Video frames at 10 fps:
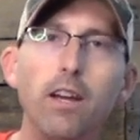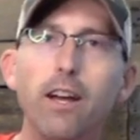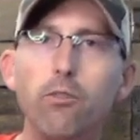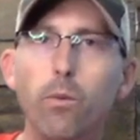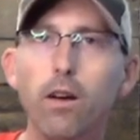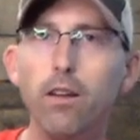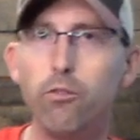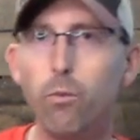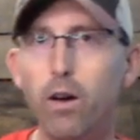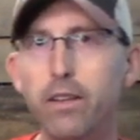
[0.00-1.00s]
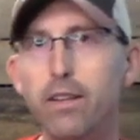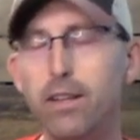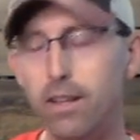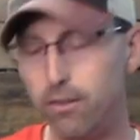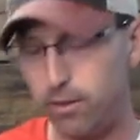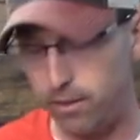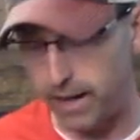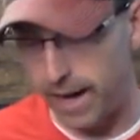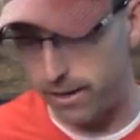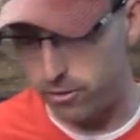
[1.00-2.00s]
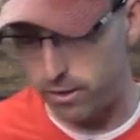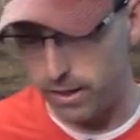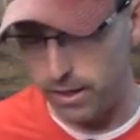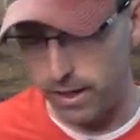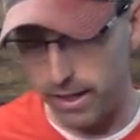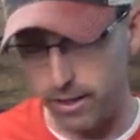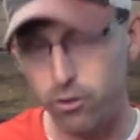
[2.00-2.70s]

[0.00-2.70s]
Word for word: as well as one that is attached uh,